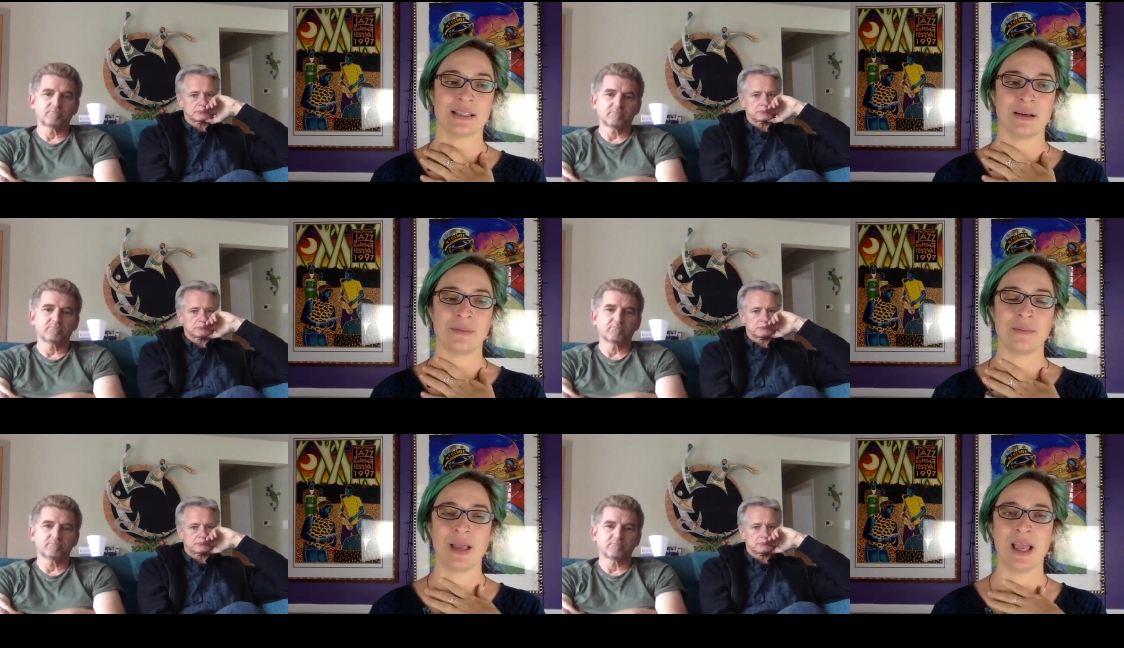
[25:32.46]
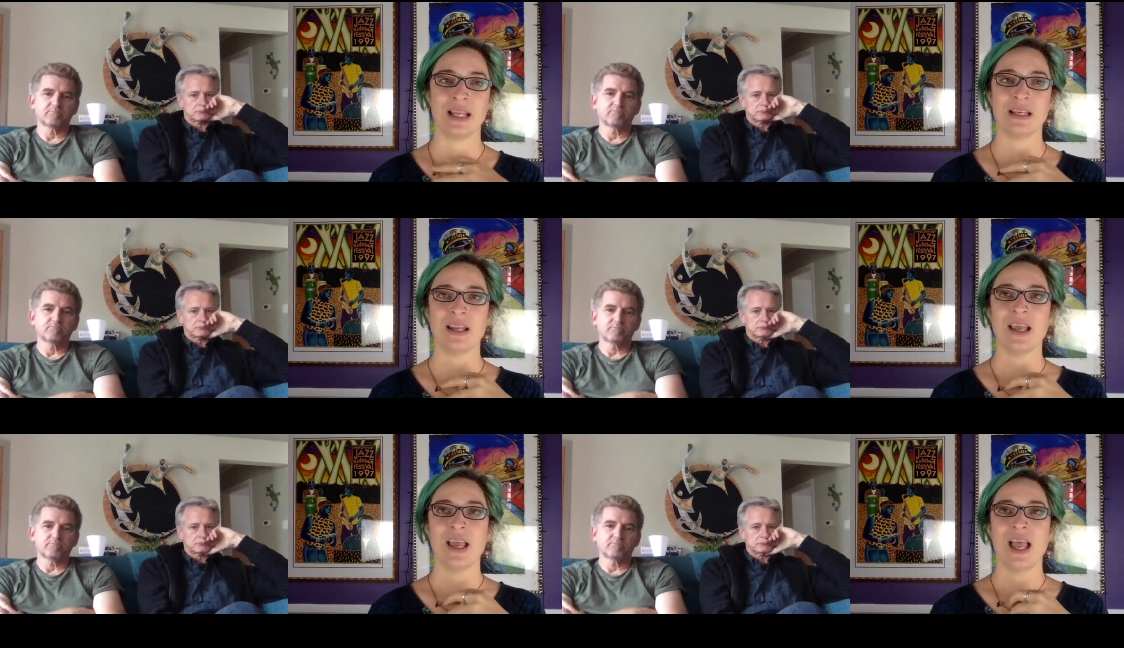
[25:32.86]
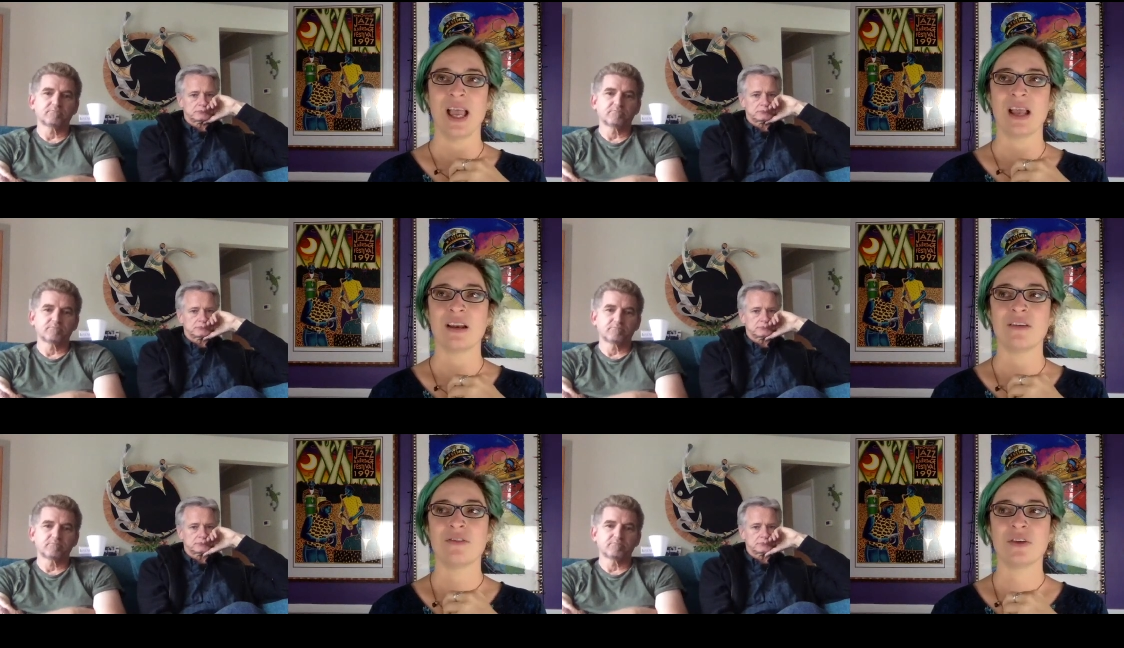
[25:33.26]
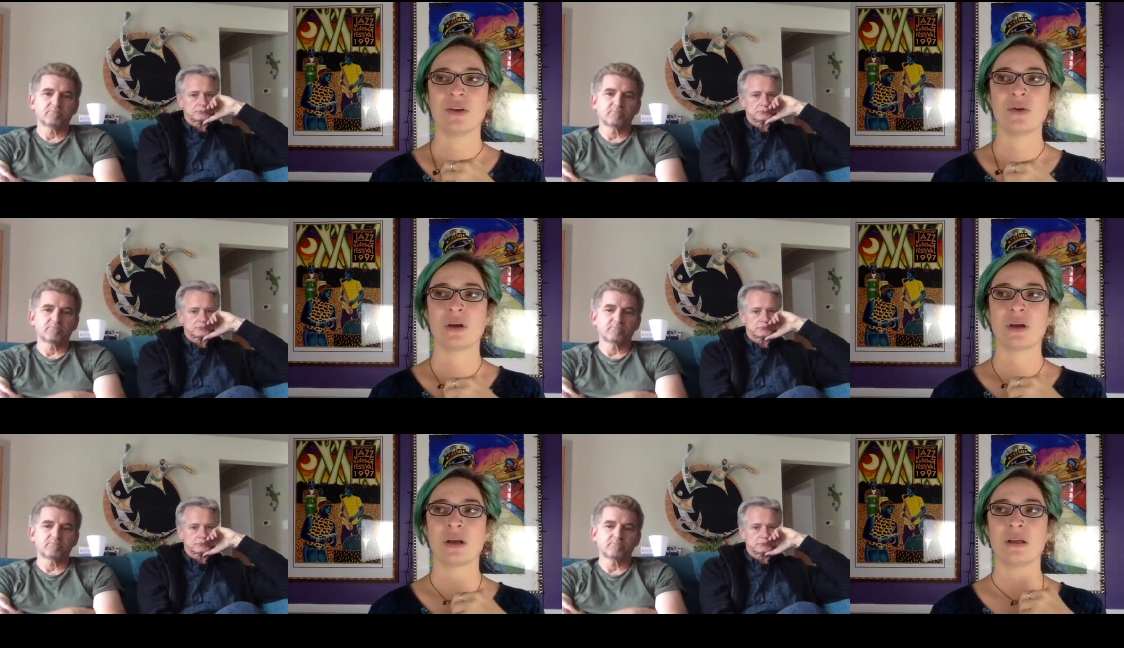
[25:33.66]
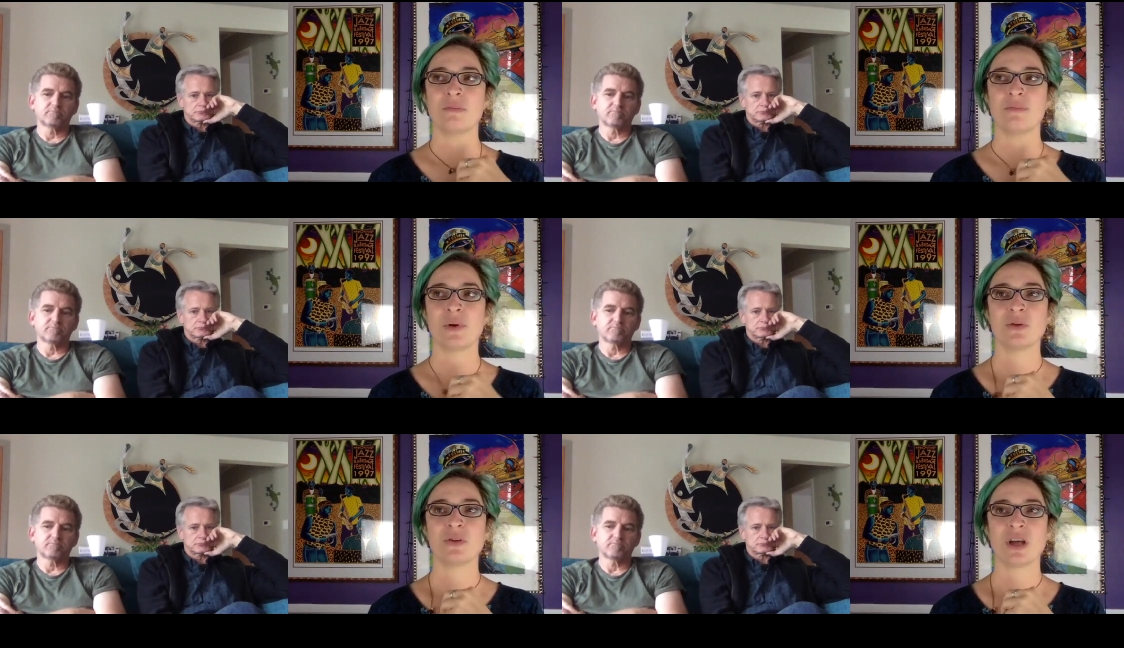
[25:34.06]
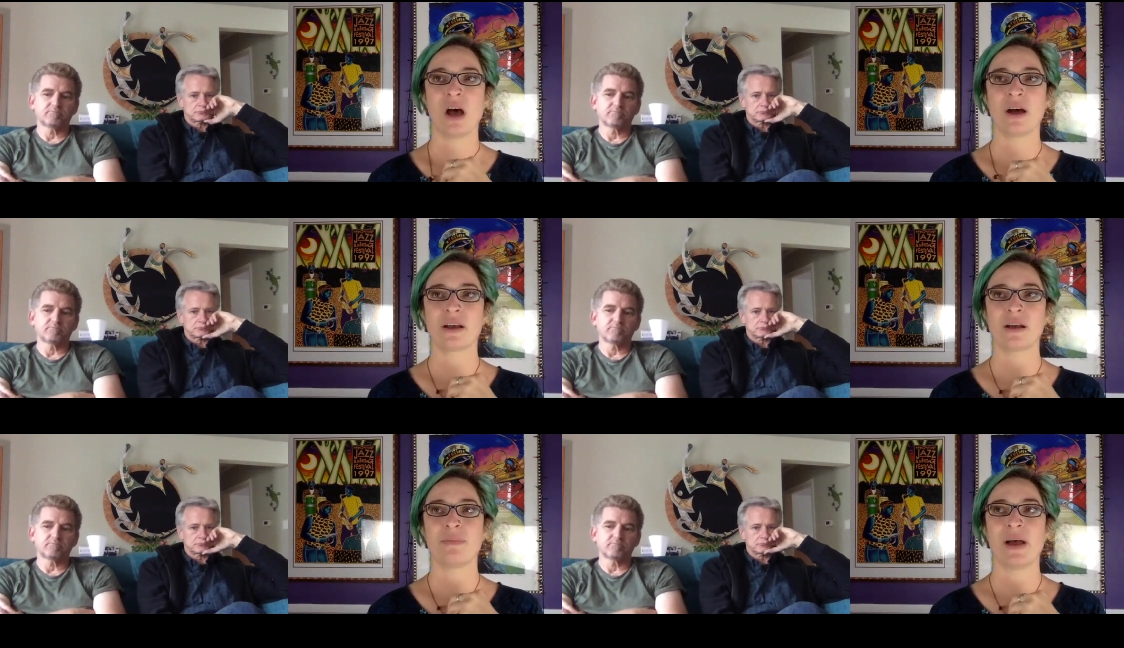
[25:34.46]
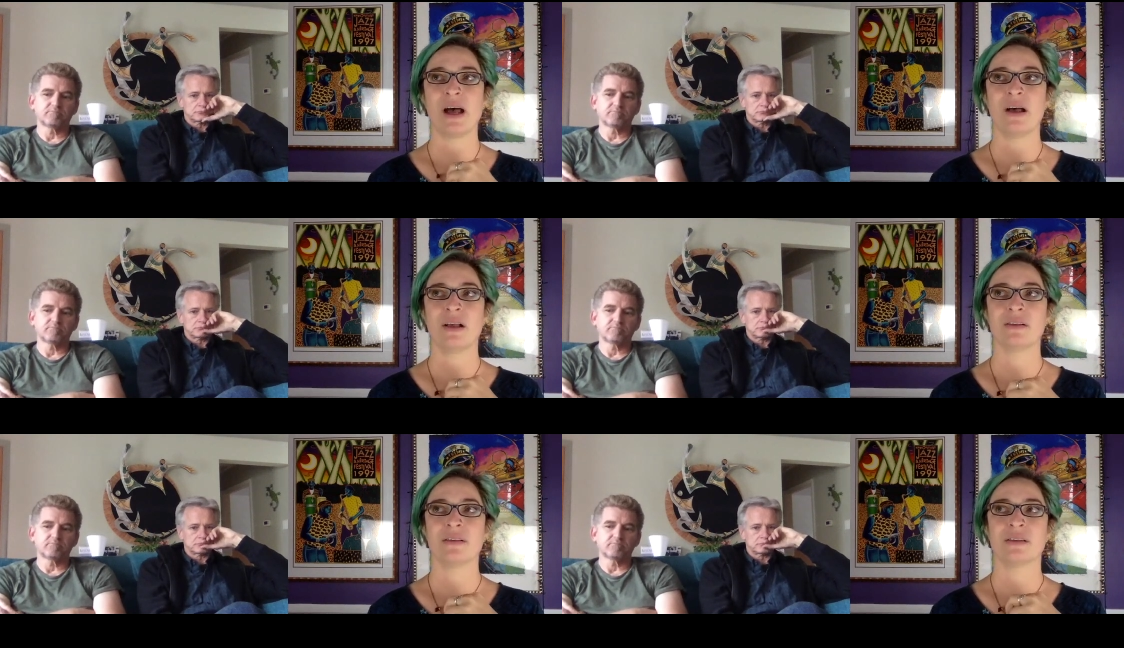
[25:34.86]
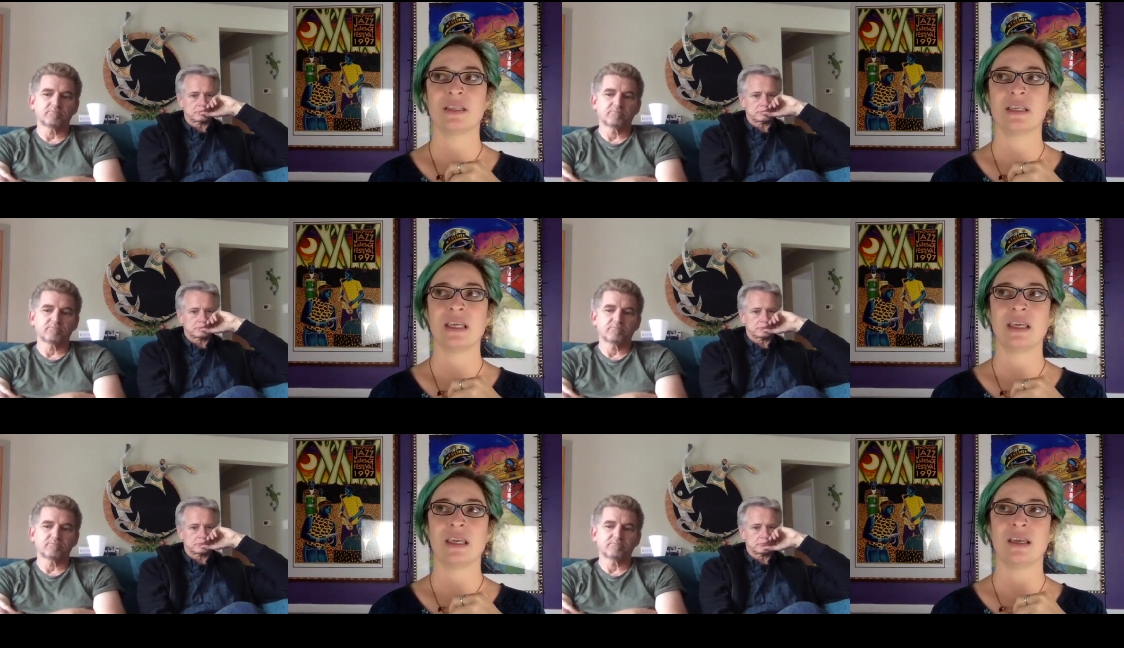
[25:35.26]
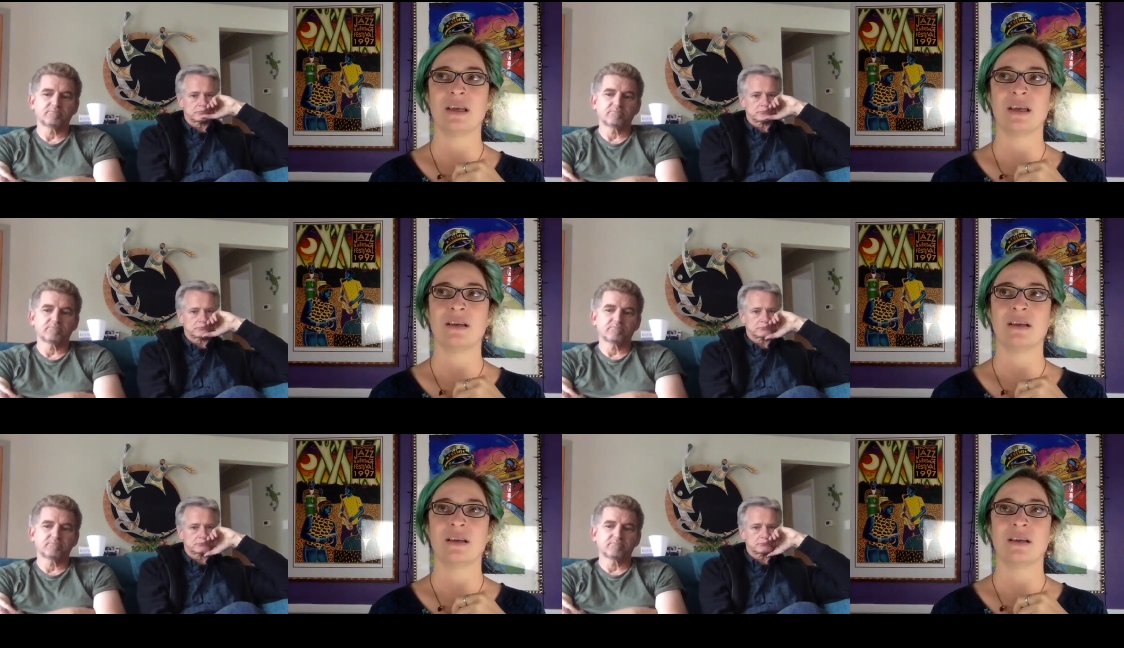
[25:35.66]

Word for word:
Speaker 1: And if you could both talk about the